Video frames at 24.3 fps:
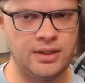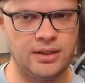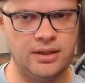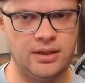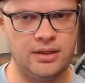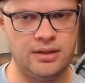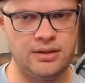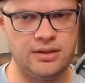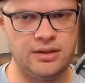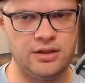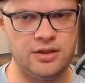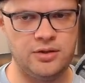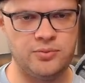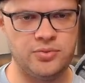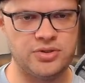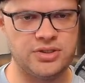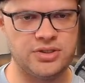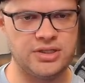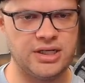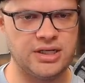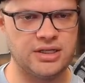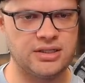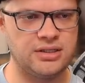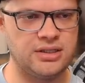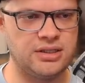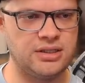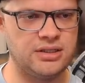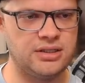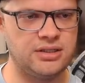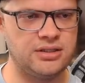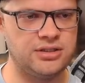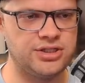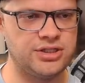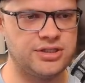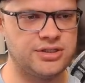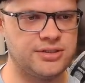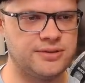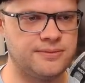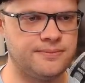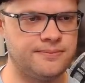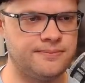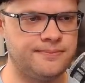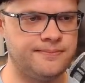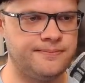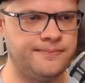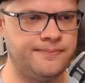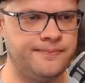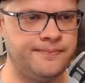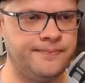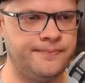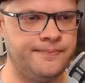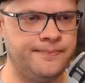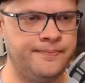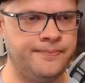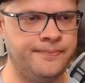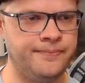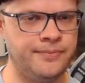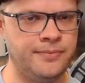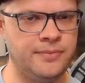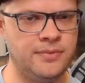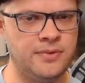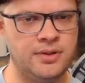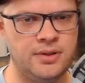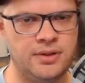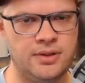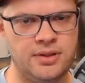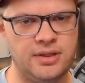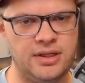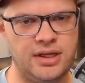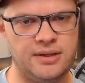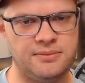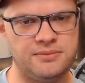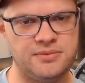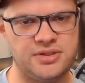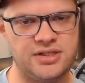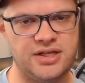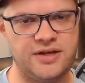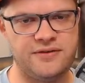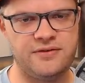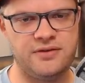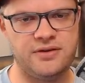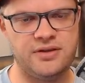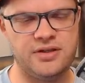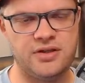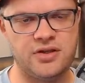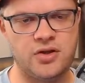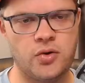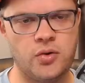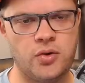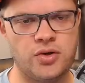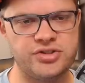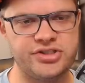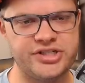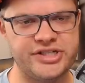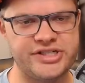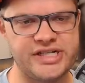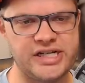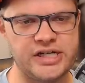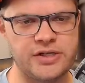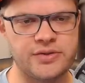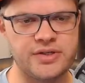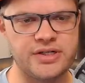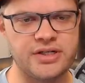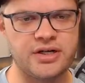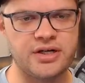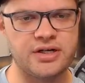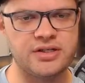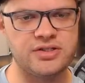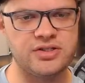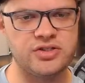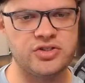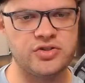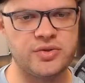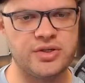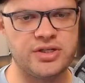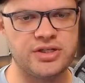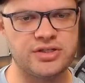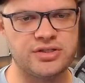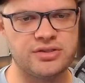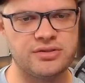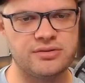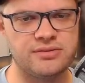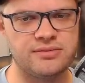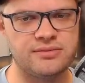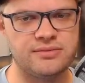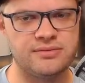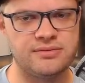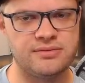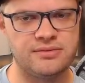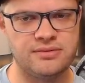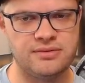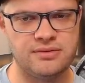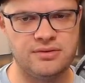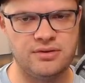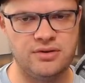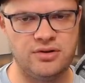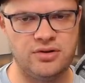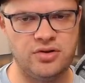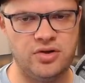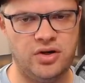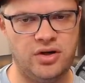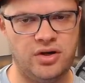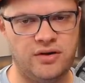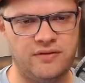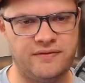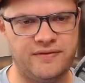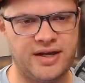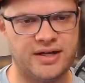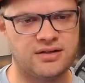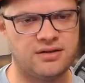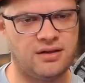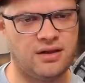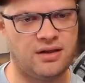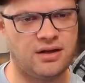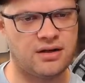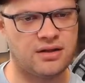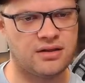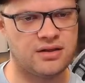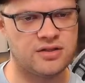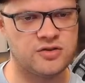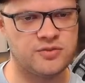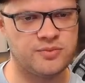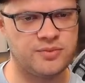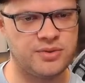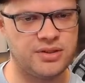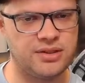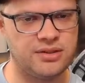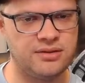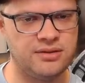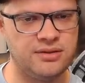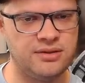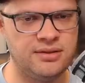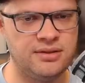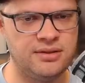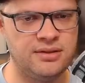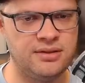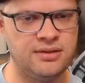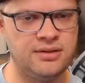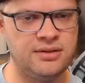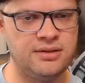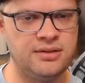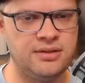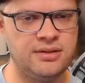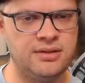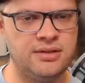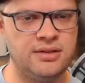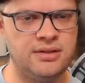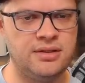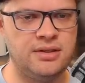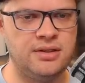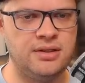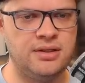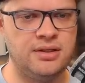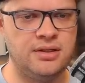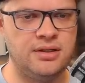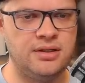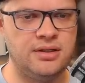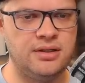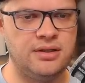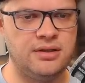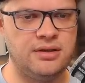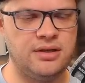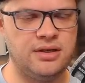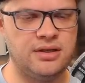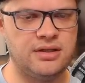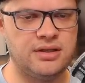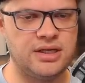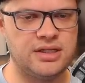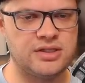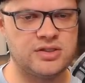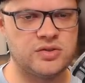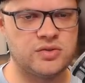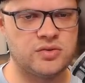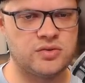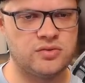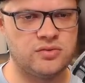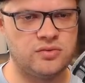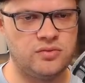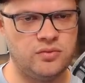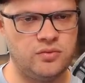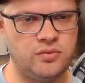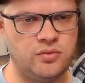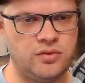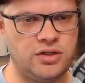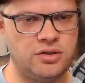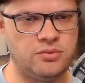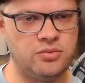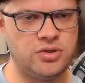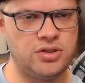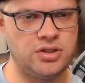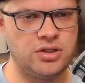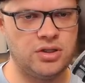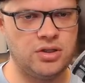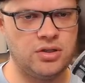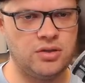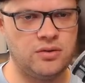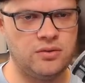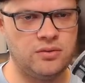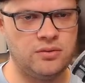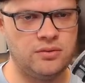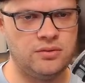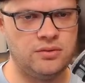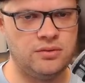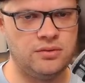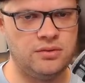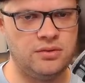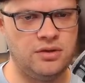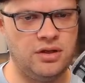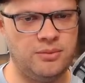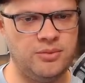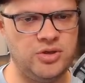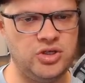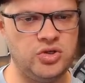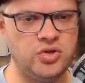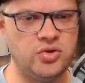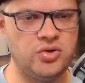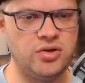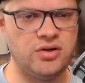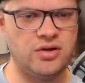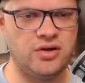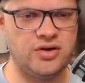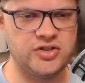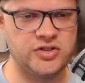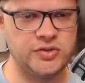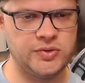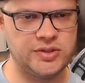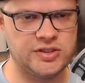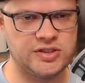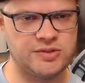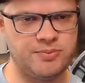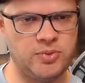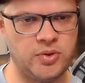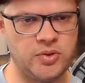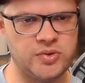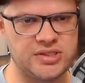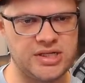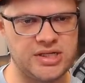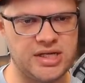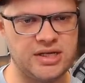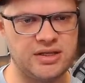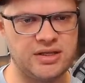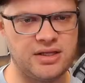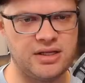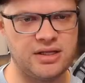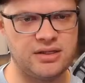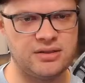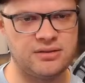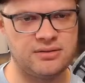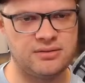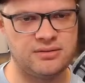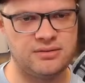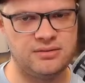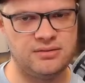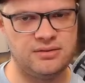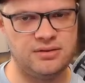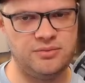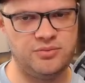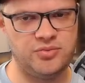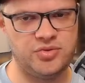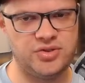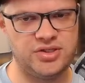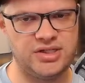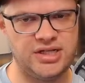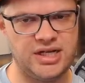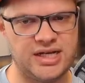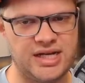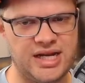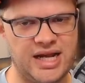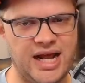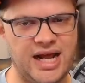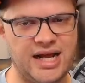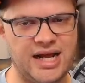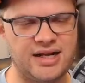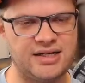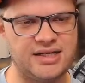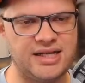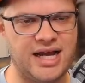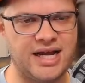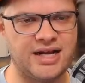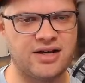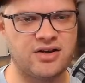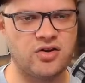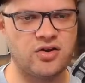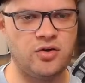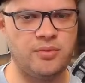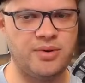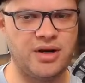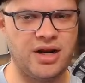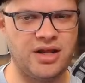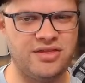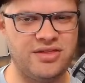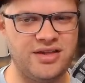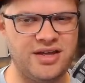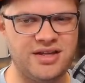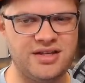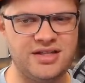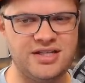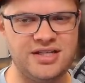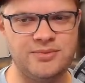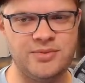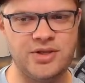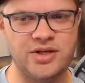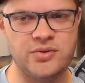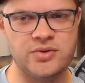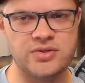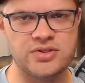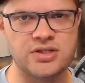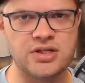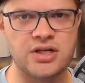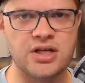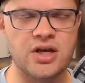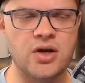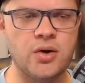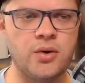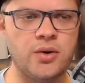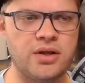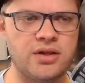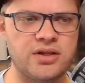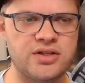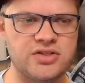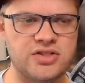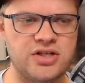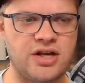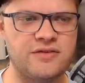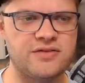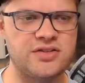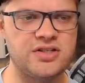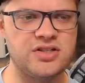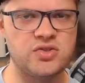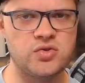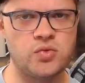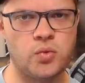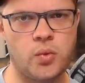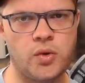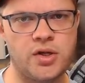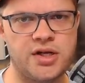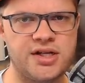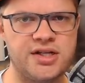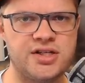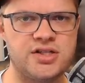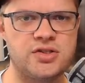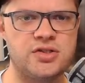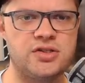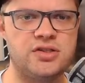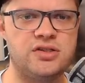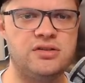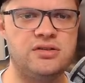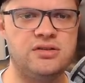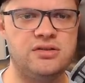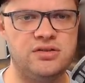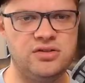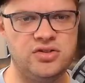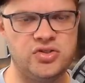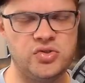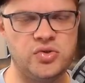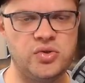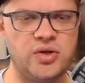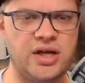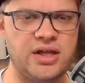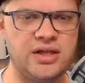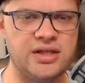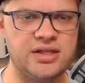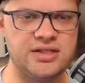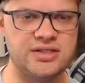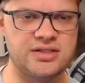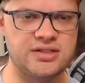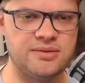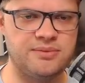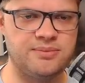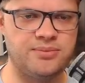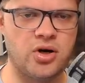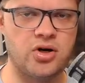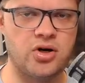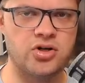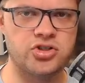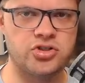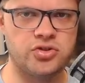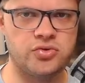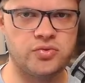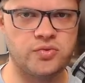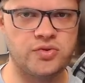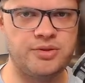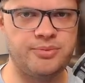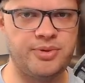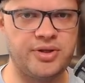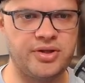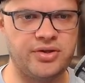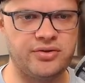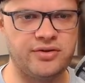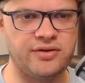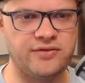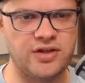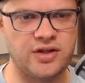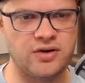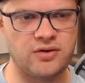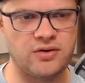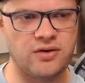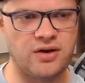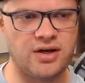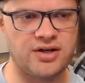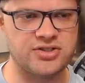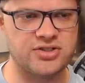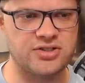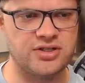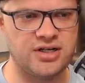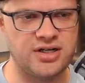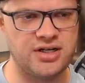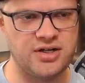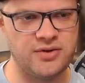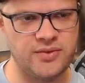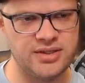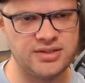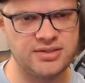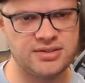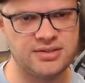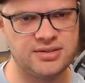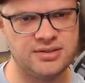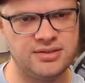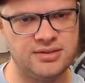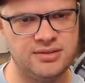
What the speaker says: I think you protect Jensen. Yeah, definitely the Core JJ green card situation could affect a lot of this, but I think that's where I'm going to go. I mean, you could also expose Ayla and protect tactical, but I think Team Liquid's going to go into this offseason wanting to do at least a partial rebuild of their roster anyways.